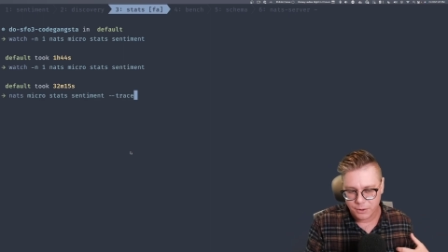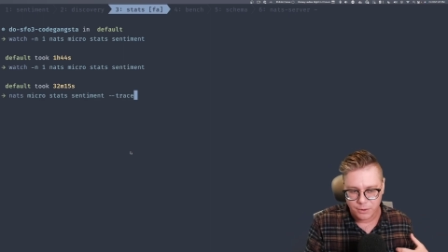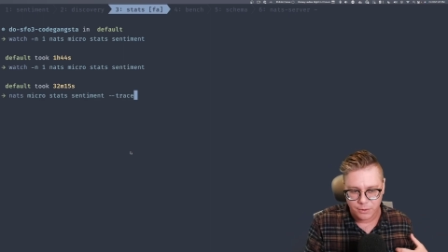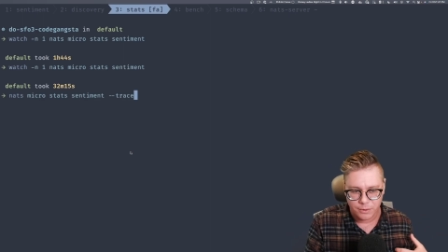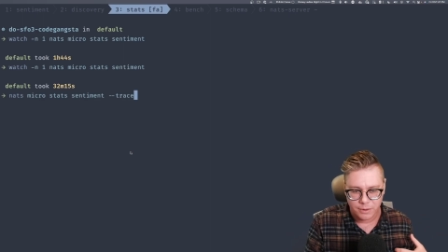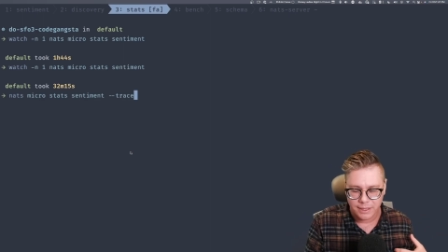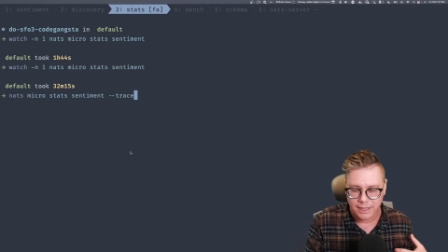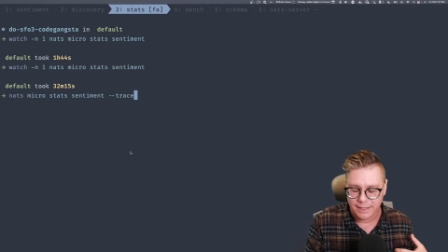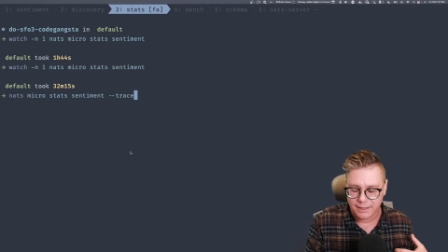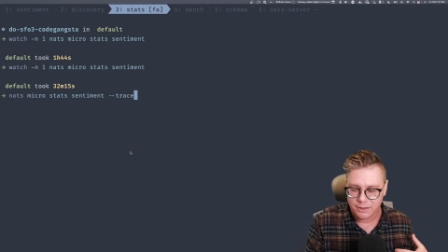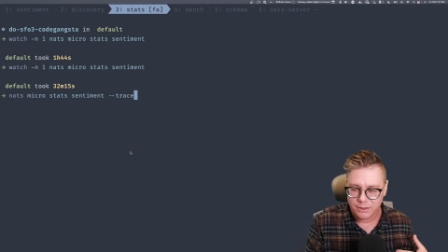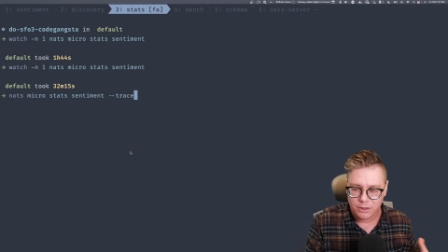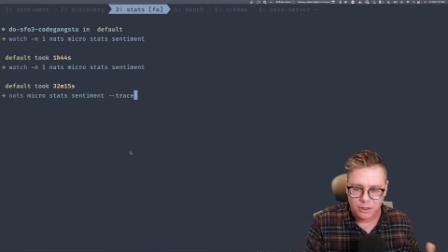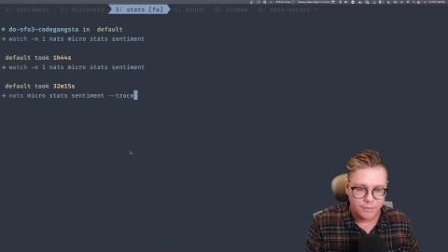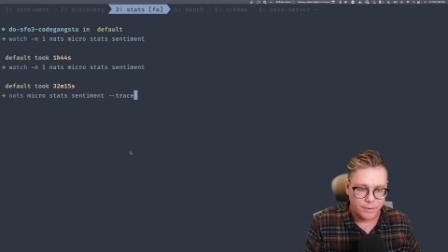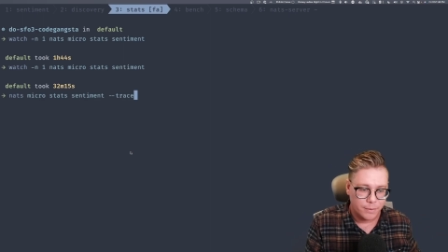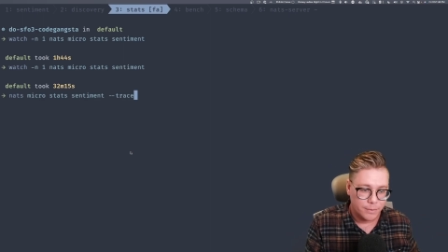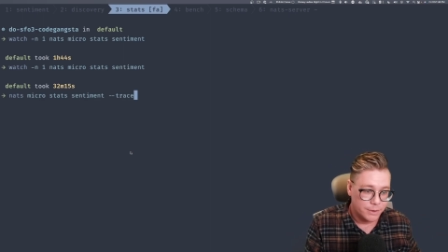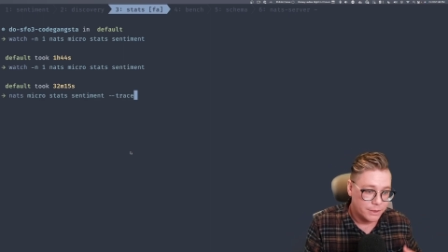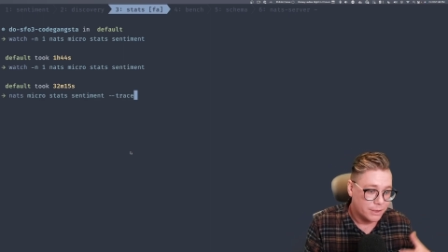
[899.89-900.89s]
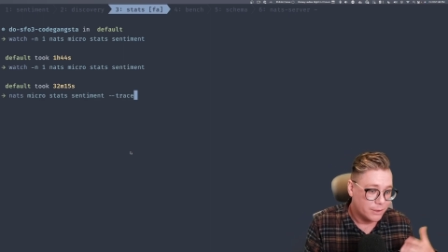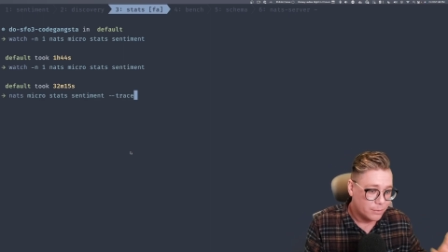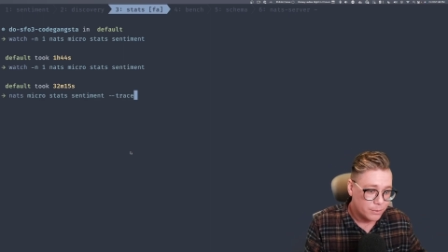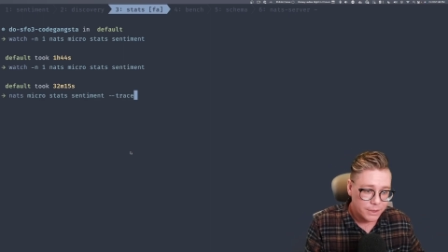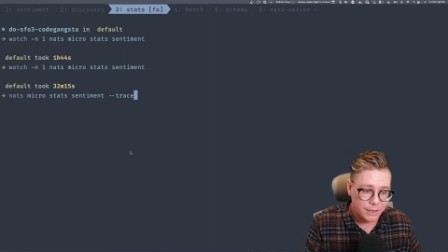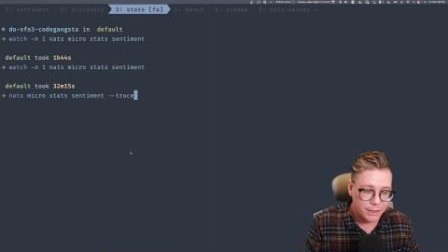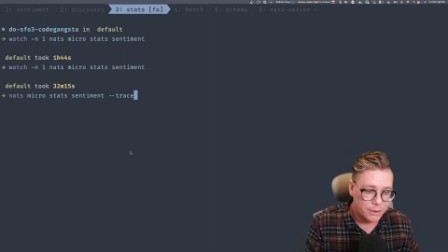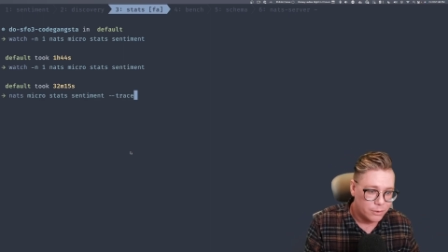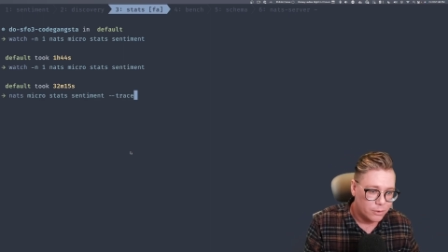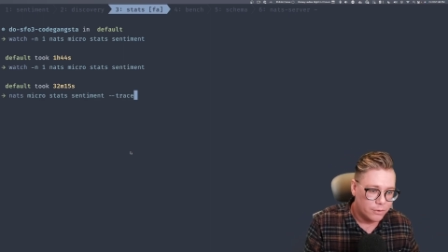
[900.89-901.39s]
to the NAT server, which is
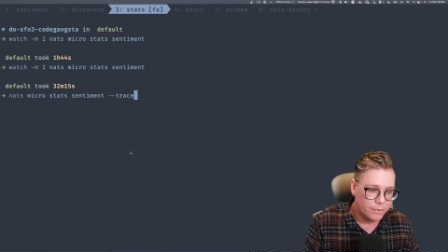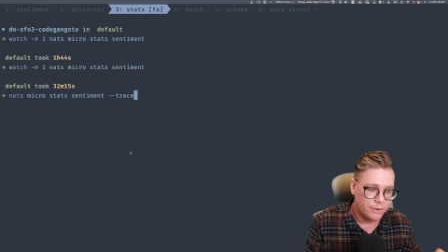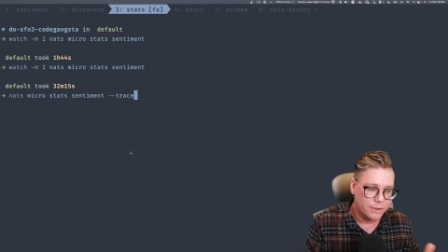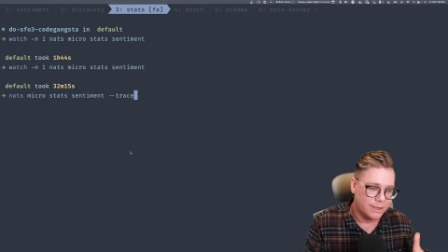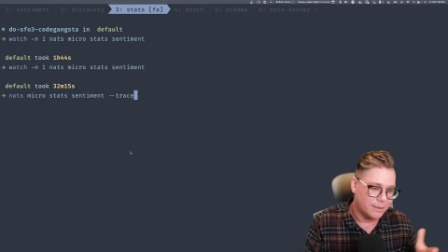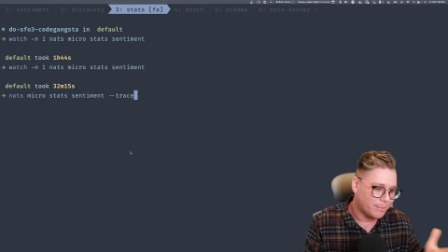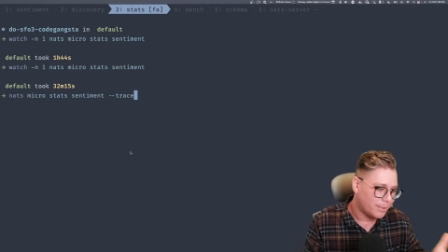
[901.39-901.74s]
really cool for